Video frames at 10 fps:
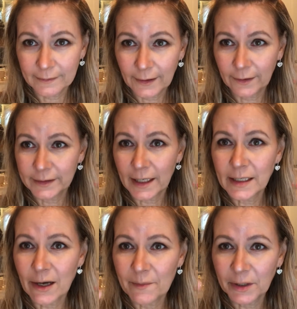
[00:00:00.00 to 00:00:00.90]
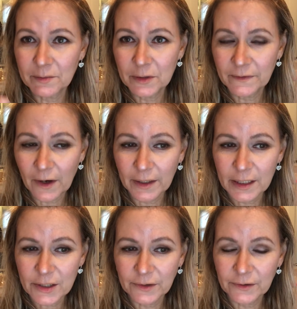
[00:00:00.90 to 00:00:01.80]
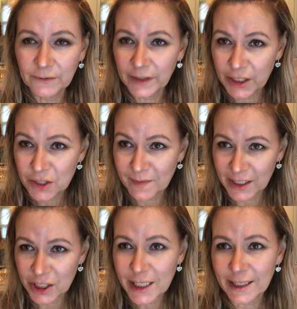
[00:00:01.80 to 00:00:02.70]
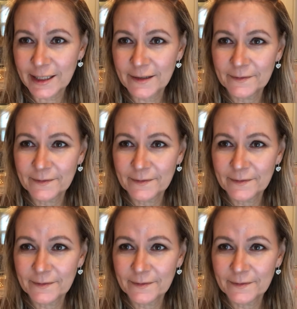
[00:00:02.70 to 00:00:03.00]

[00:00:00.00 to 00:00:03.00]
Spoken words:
All done. Now I'm going to move on to finish my cheeks.